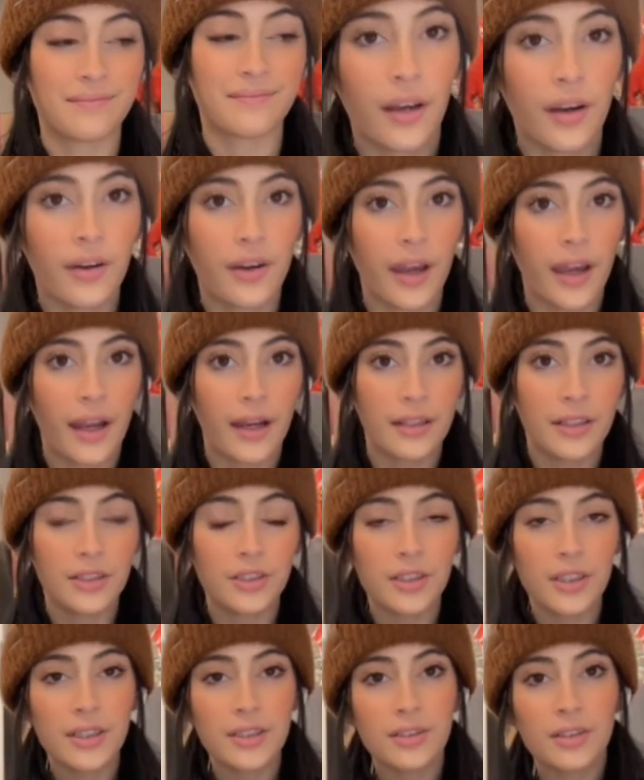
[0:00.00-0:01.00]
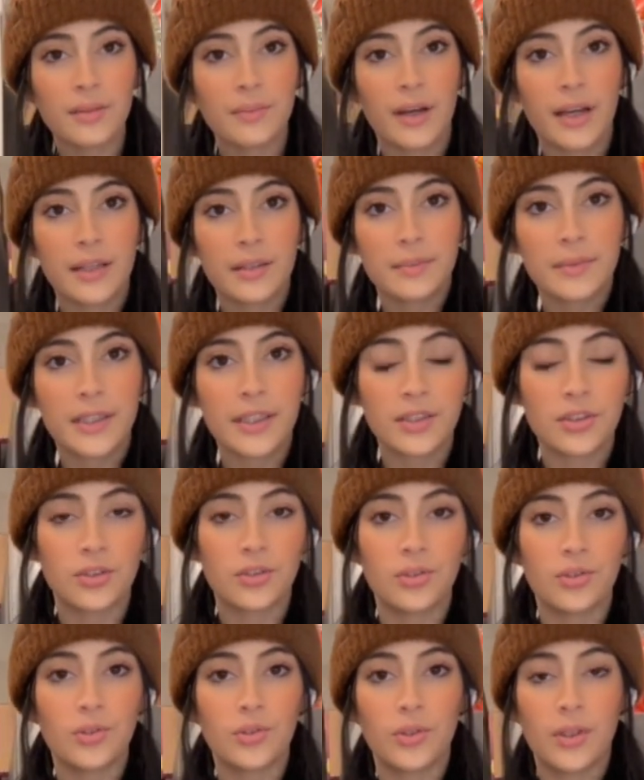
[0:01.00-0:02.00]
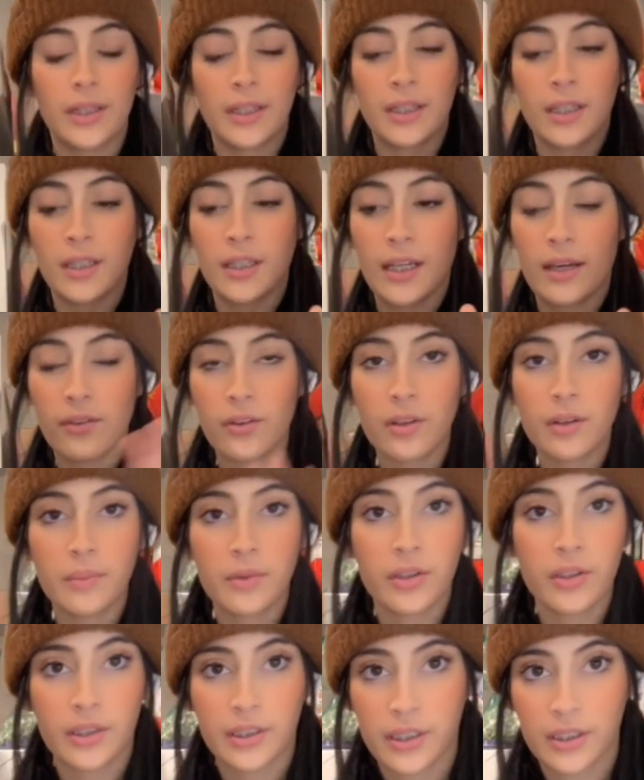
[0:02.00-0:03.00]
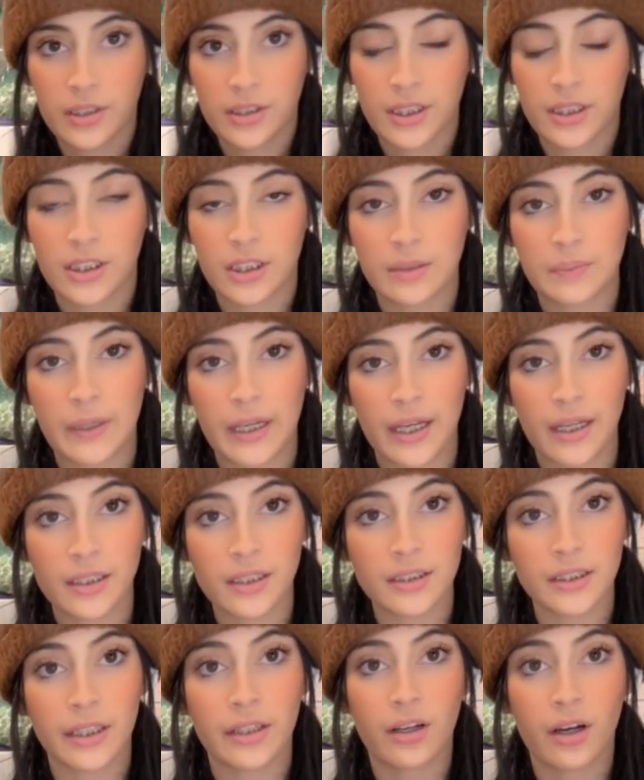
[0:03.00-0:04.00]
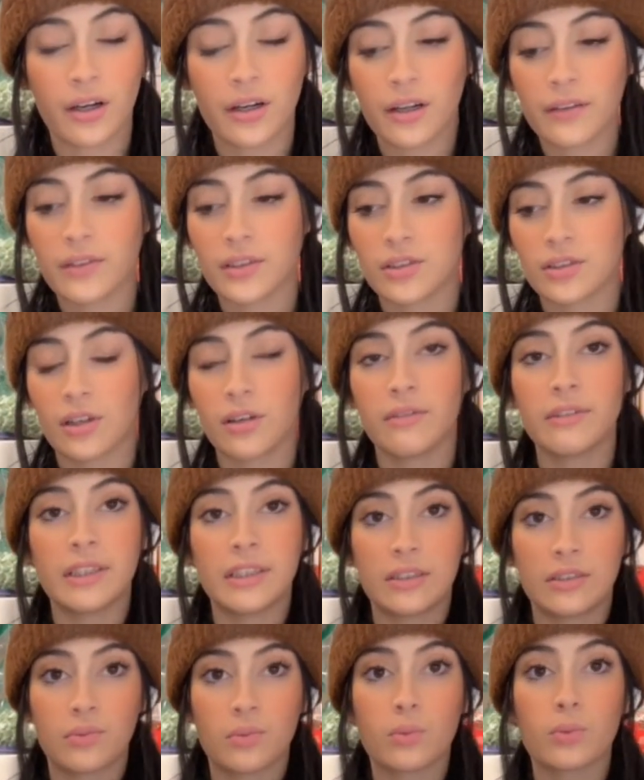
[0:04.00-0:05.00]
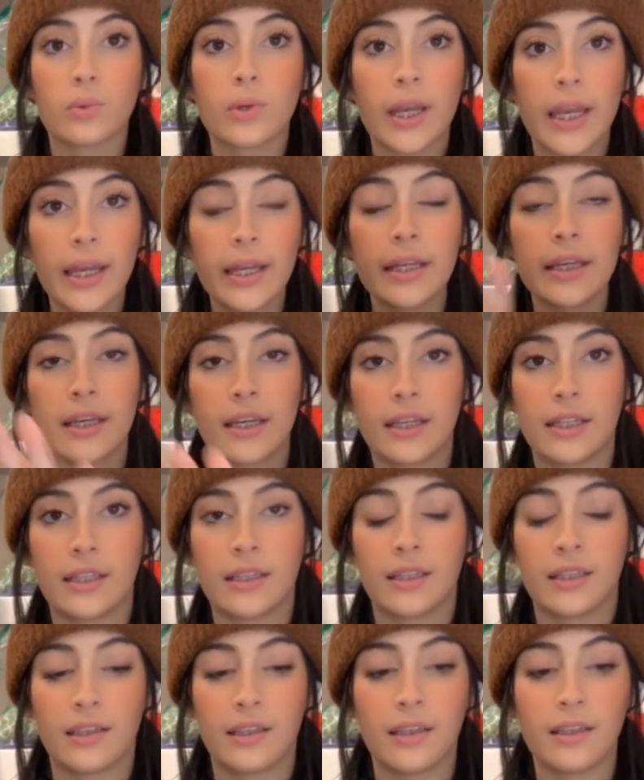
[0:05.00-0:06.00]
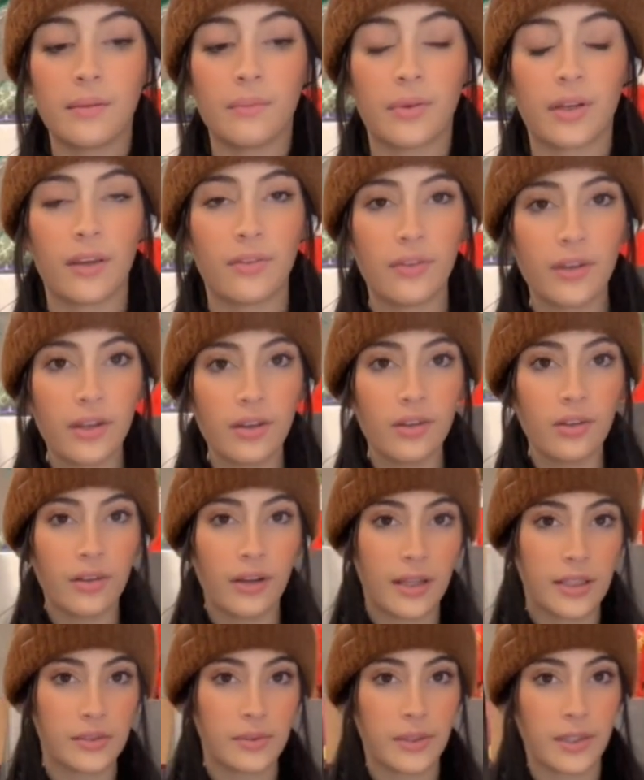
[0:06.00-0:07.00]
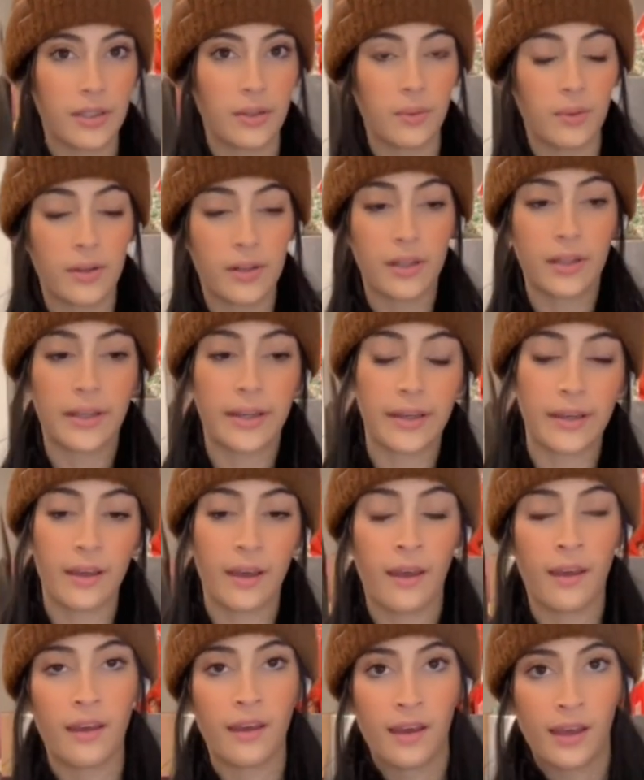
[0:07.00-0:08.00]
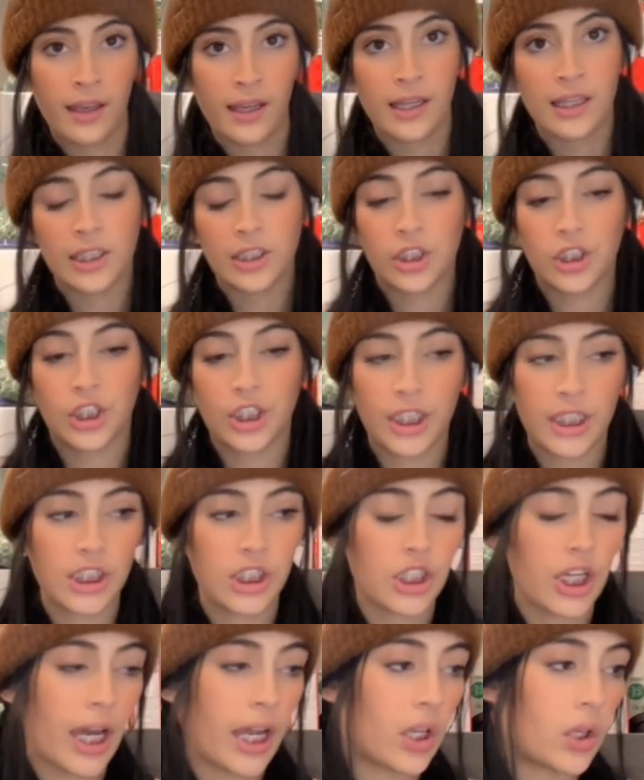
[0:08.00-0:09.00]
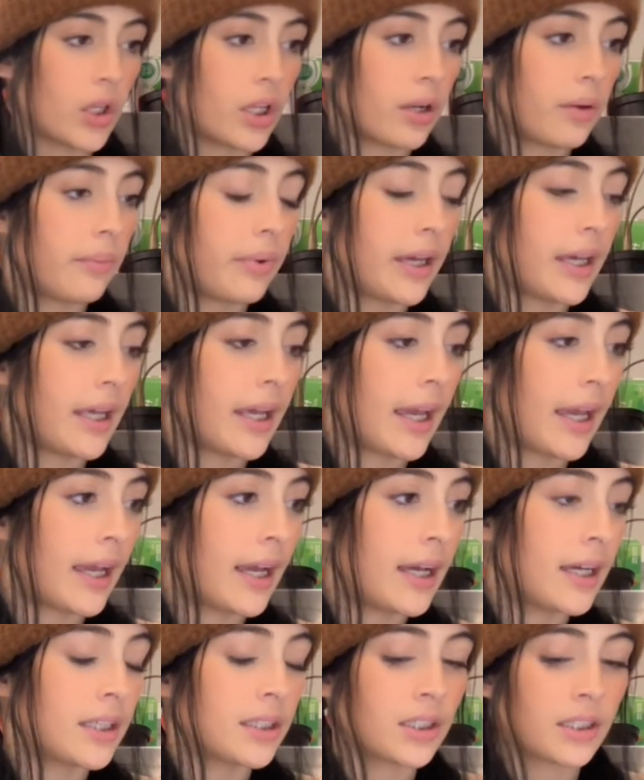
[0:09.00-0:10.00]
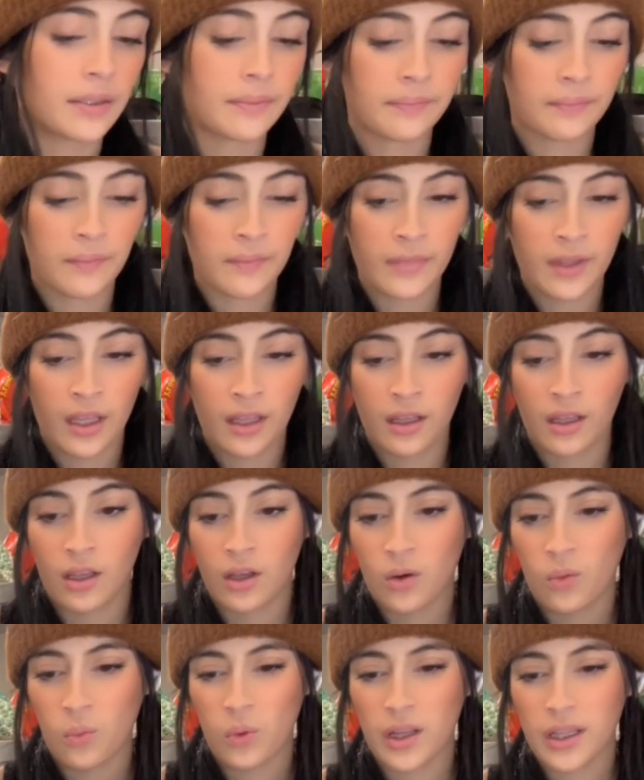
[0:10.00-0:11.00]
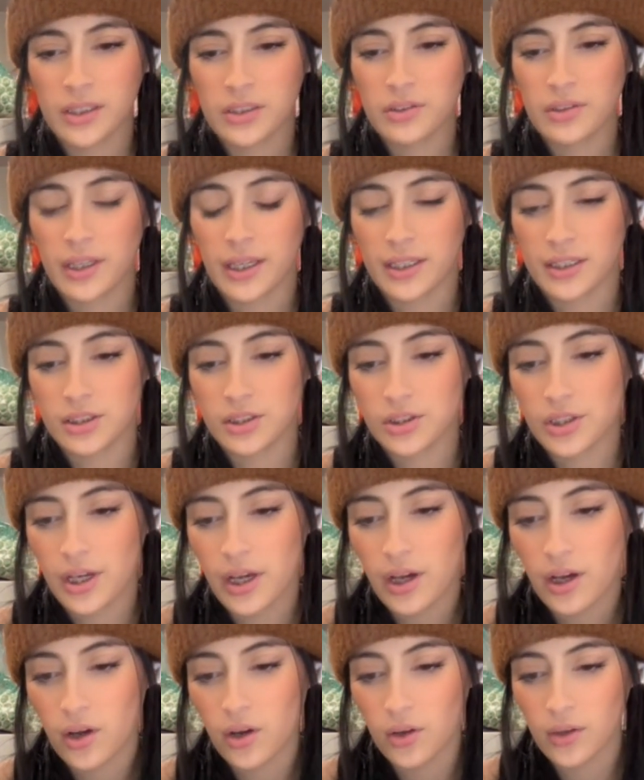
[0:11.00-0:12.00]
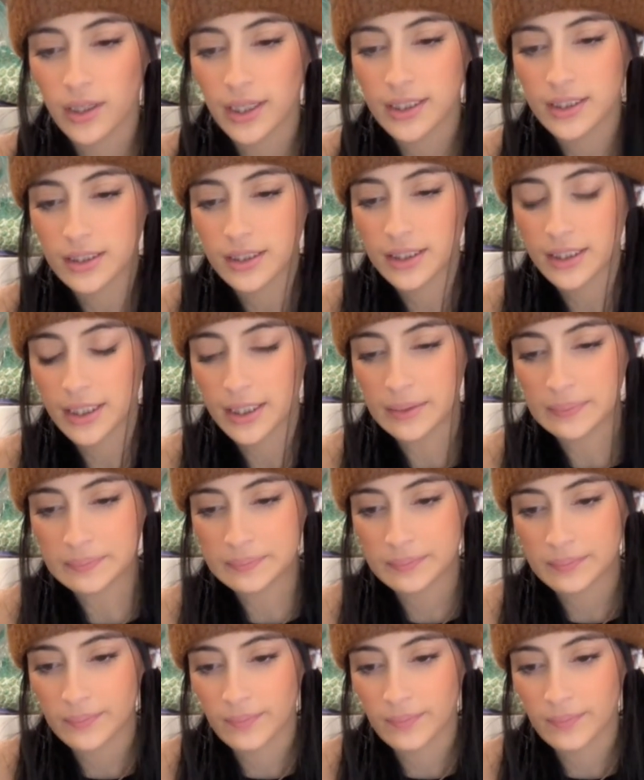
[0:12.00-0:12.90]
Okay, I need you guys to remind me to, and never in a million years, touch this pan because I got it off the stove. It is radiating heat, but I figured you guys are gonna wanna like chit chat a little bit and while I do this. So let's see.